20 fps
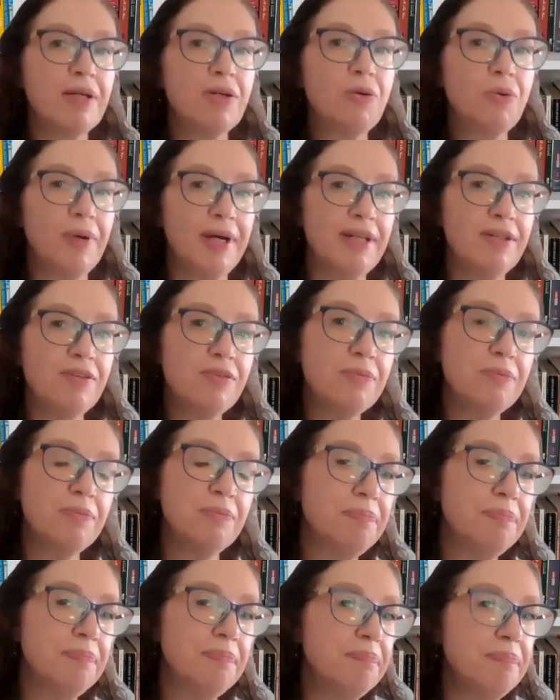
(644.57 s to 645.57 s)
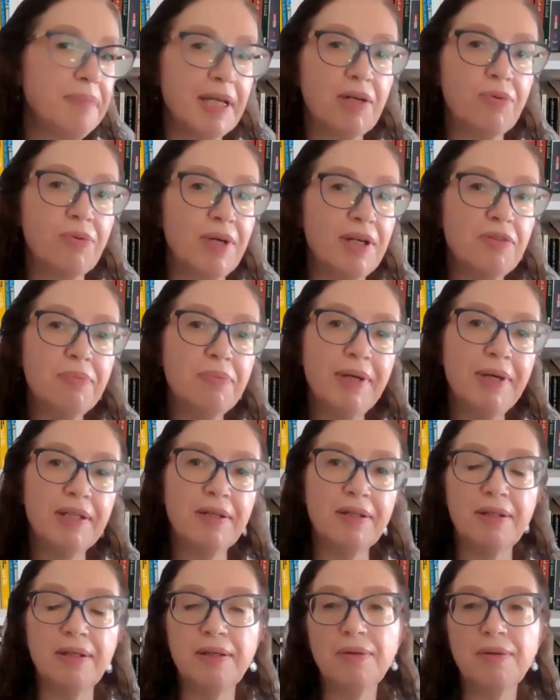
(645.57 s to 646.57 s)
my
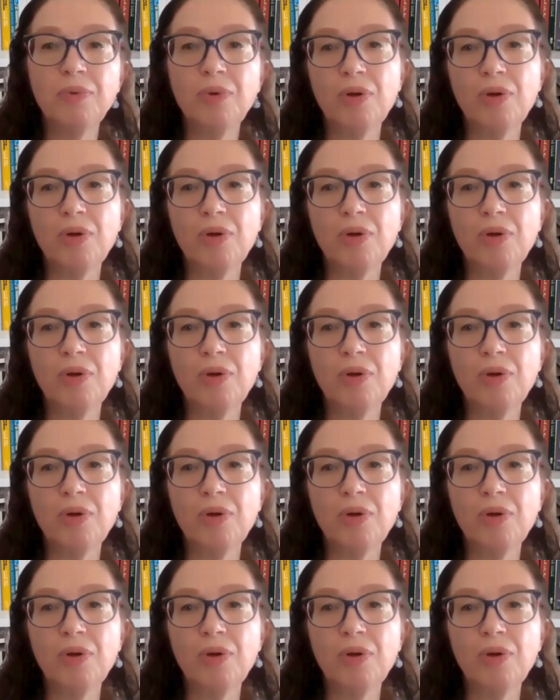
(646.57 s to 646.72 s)
grandmother